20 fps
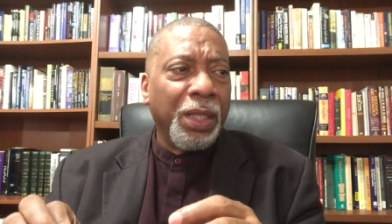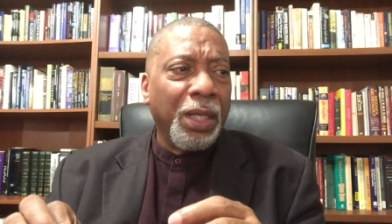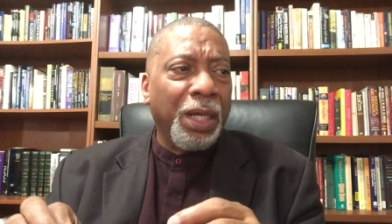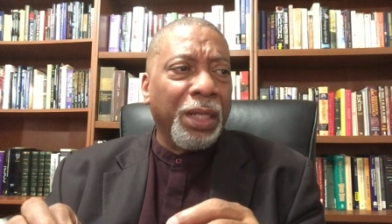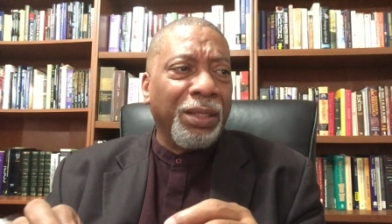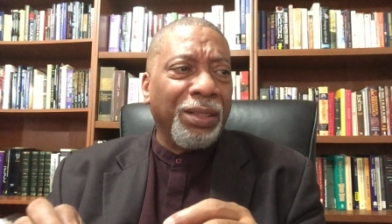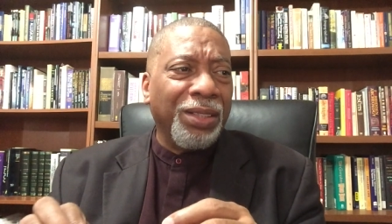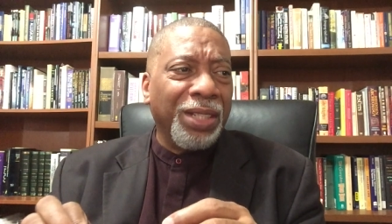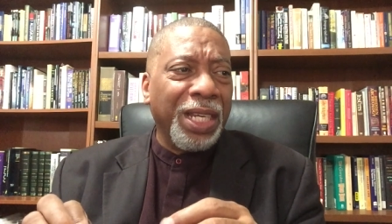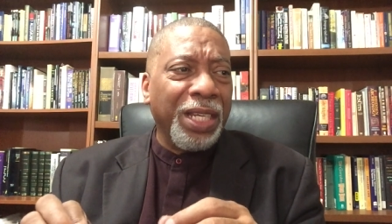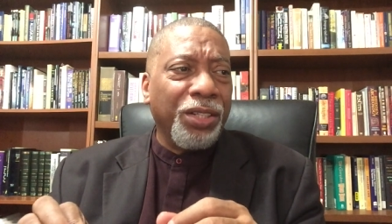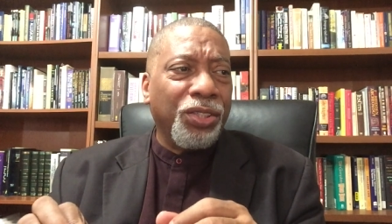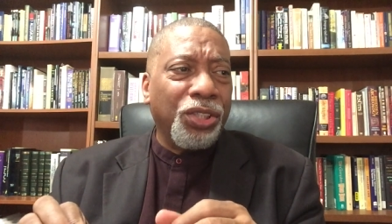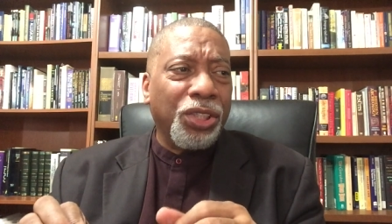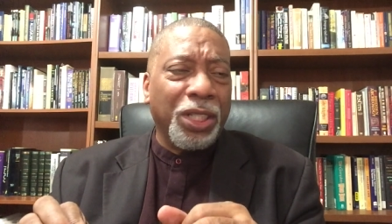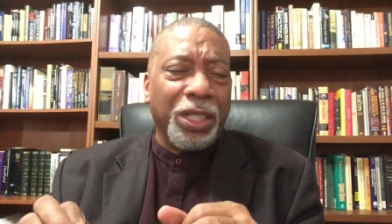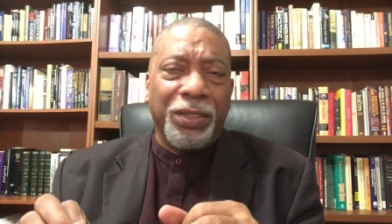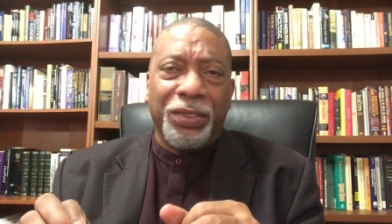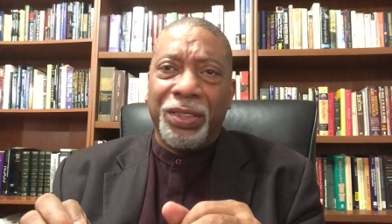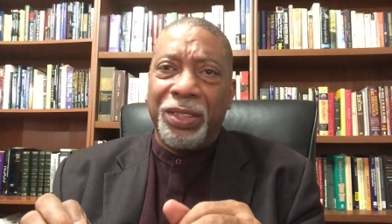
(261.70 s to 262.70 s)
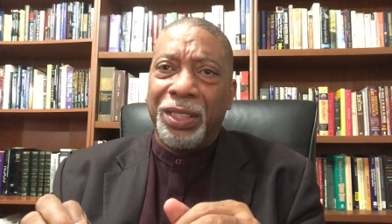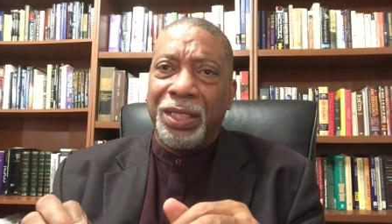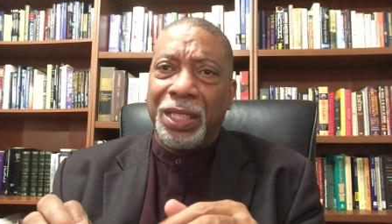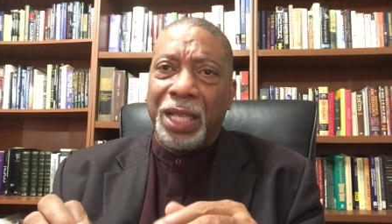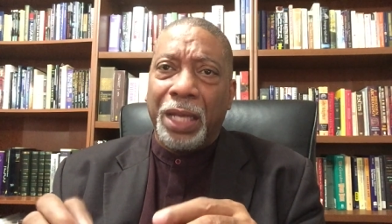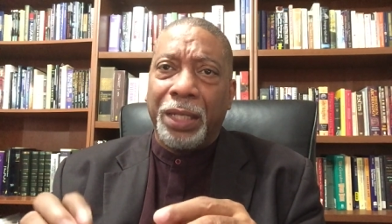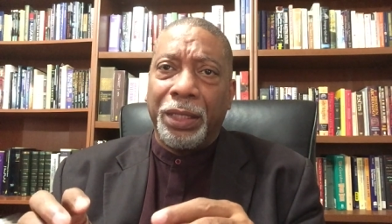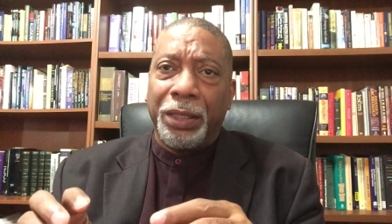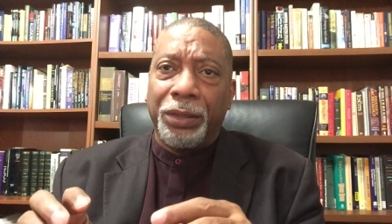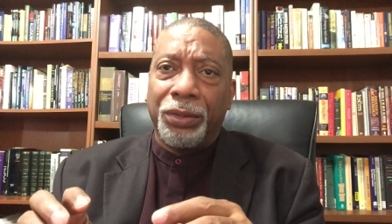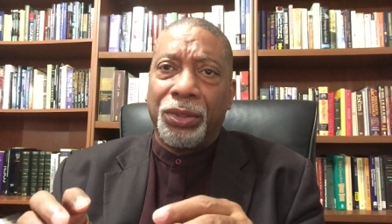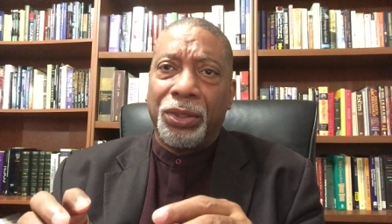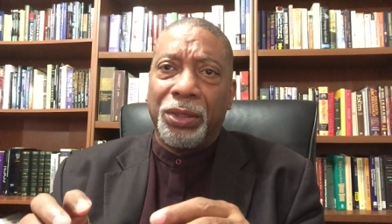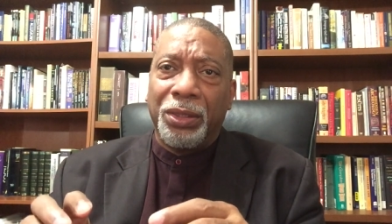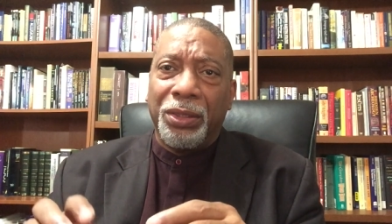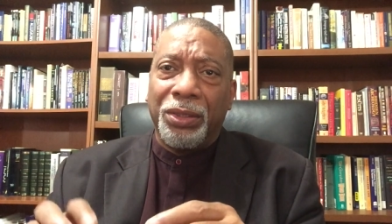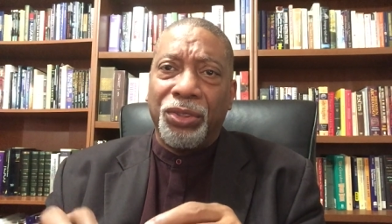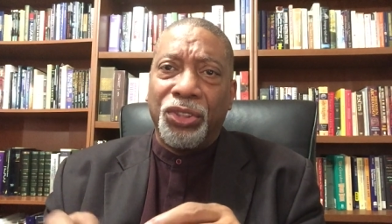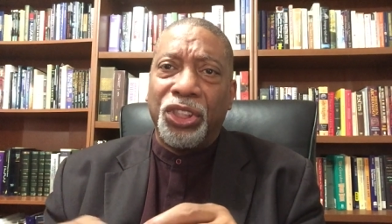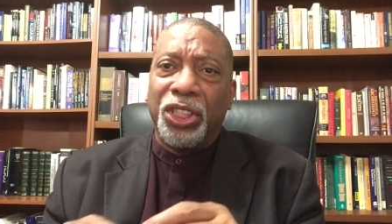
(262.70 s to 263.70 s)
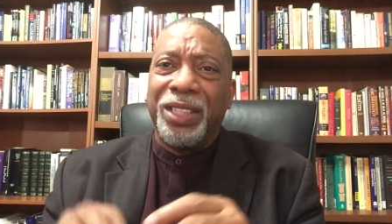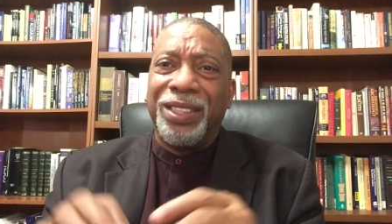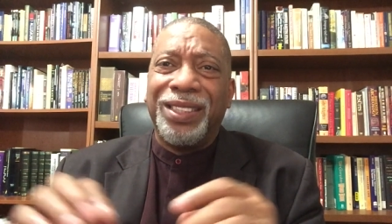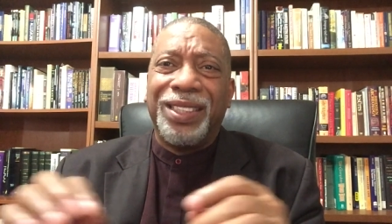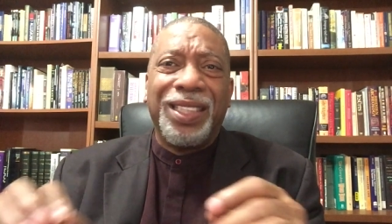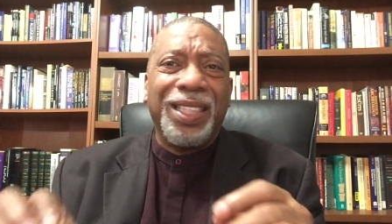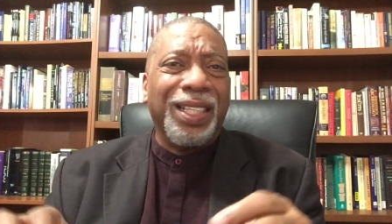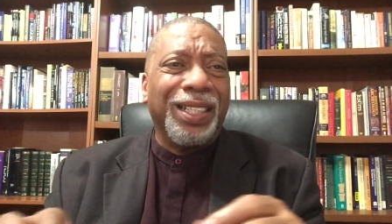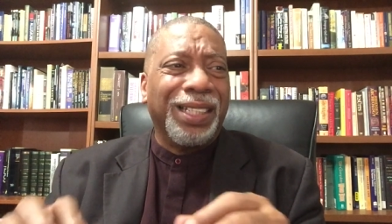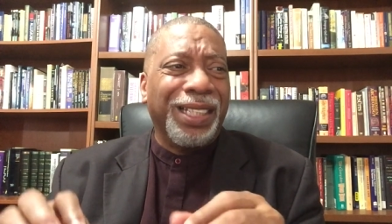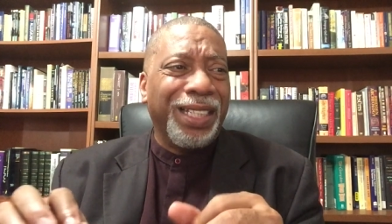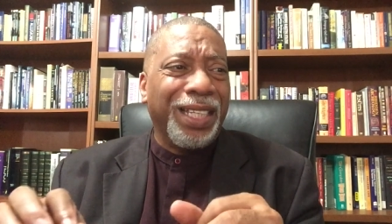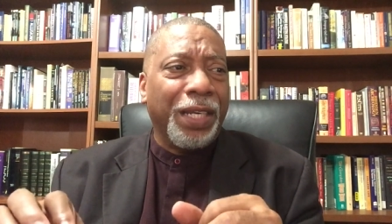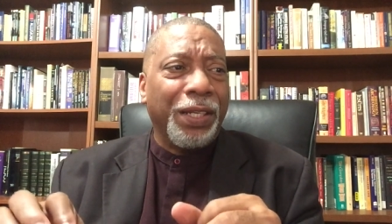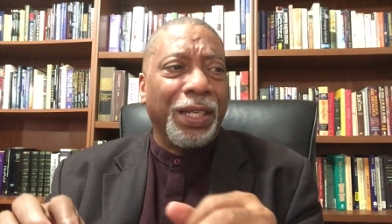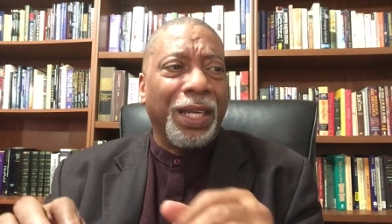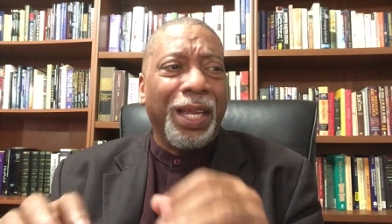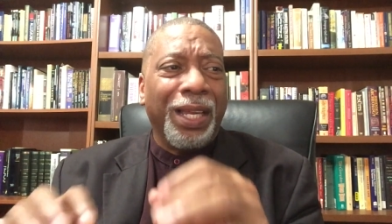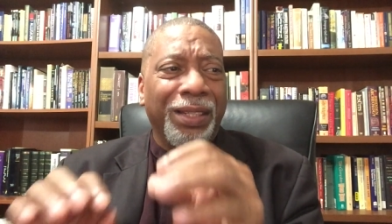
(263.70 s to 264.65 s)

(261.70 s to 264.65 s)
a nation that is Gentilian,